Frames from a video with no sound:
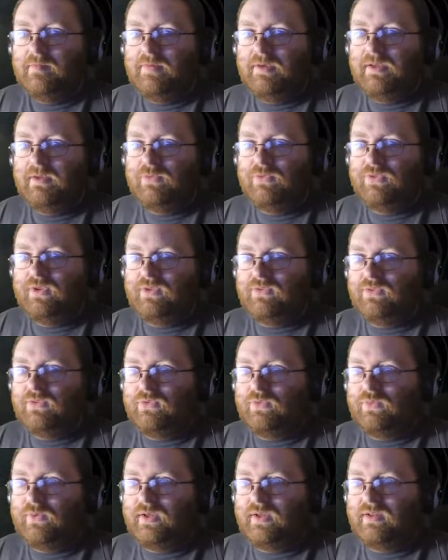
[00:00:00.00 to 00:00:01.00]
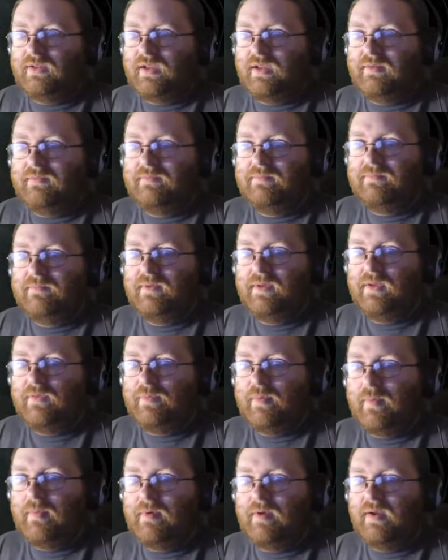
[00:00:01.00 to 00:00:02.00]
Pickup Sticks is a weird game, if
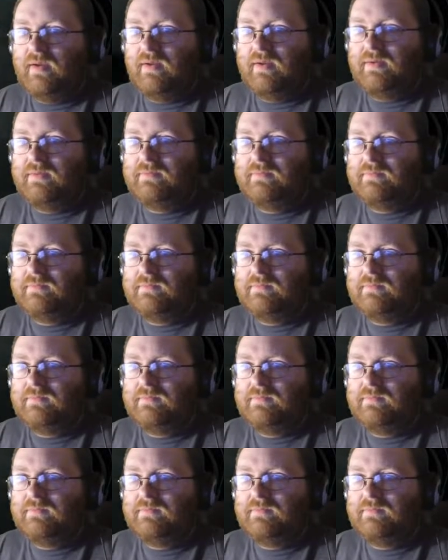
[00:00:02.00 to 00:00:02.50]
I remember rightly.